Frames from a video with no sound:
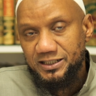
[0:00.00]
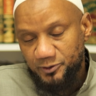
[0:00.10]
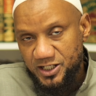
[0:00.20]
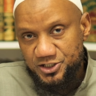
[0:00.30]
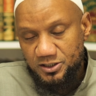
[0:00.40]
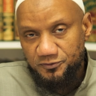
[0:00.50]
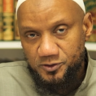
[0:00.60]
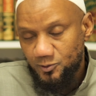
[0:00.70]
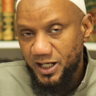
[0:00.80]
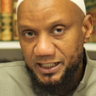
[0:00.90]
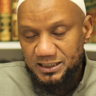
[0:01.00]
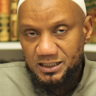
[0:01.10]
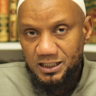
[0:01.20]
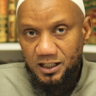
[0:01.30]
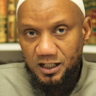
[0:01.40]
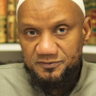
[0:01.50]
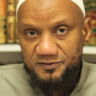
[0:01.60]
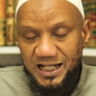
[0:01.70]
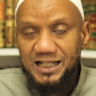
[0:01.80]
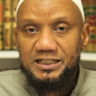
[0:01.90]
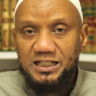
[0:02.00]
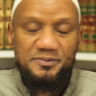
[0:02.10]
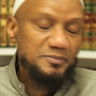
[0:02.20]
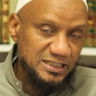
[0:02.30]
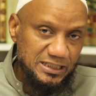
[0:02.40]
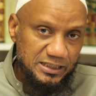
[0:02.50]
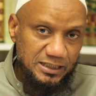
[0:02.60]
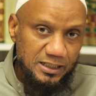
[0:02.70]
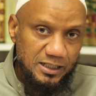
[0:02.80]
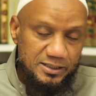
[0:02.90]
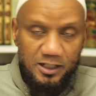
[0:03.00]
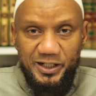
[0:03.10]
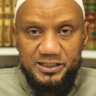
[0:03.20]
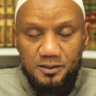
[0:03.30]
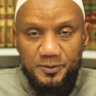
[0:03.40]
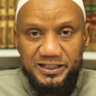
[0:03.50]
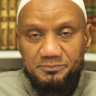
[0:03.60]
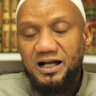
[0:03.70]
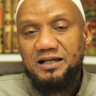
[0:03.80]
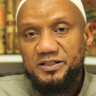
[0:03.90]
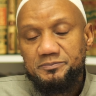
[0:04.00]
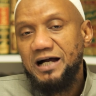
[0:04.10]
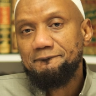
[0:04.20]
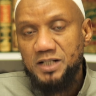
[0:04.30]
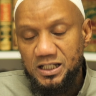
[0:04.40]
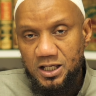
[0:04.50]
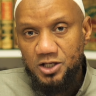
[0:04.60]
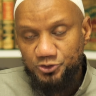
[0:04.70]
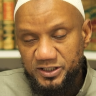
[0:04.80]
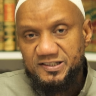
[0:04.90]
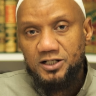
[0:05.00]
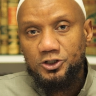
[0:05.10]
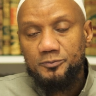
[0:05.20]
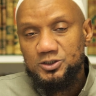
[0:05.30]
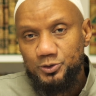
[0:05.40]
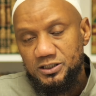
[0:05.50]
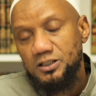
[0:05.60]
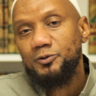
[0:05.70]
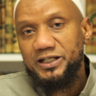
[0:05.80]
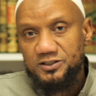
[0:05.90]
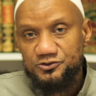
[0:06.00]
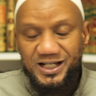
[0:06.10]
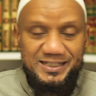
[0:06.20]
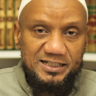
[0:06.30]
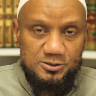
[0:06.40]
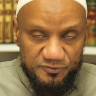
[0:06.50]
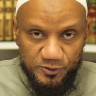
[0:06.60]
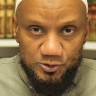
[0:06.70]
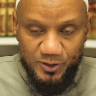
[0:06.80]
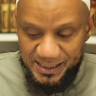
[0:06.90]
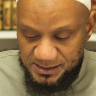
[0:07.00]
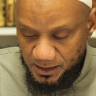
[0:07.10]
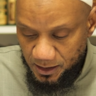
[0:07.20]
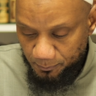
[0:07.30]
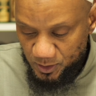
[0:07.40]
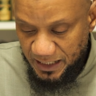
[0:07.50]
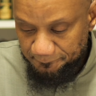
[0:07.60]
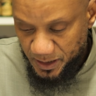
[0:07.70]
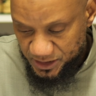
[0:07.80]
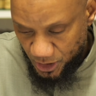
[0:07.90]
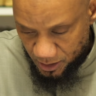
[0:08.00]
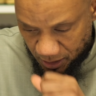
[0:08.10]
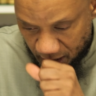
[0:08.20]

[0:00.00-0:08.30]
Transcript: narration of riwayat of Ali ibn Madini narrating upon Imam Ahmed ibn Hanbal. So this occurs between the narrators, and that is referred to as mudabbaj.